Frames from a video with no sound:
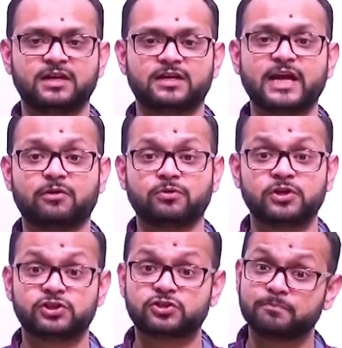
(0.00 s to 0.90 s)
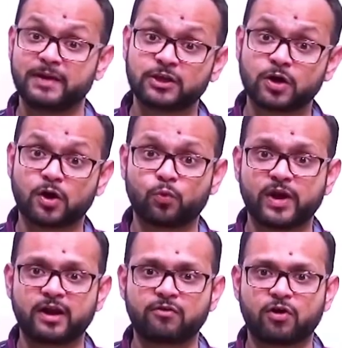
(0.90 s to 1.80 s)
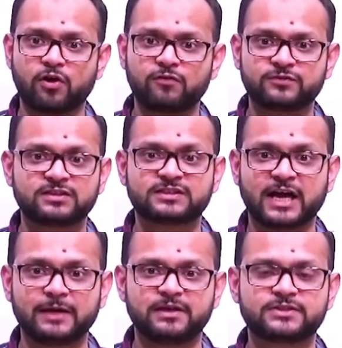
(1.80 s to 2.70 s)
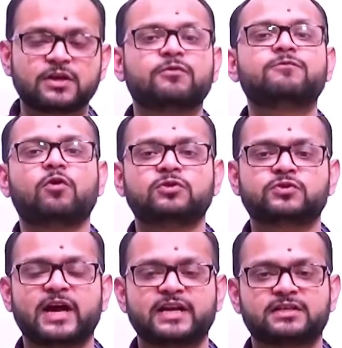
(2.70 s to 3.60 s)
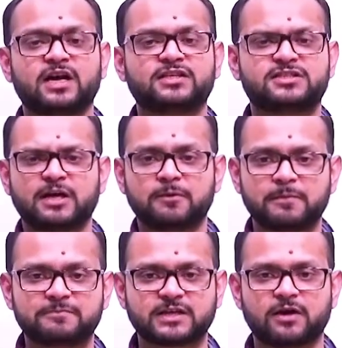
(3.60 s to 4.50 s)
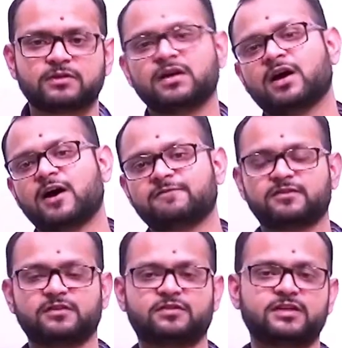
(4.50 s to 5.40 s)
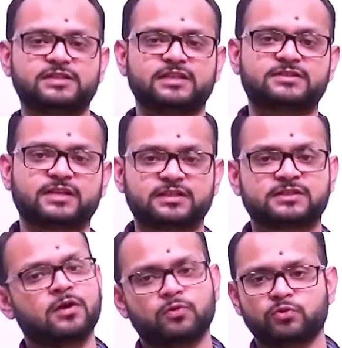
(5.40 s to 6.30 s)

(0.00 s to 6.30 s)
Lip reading: Now, just to make you aware of the timings, we've also added a double beep sound after the 38 seconds,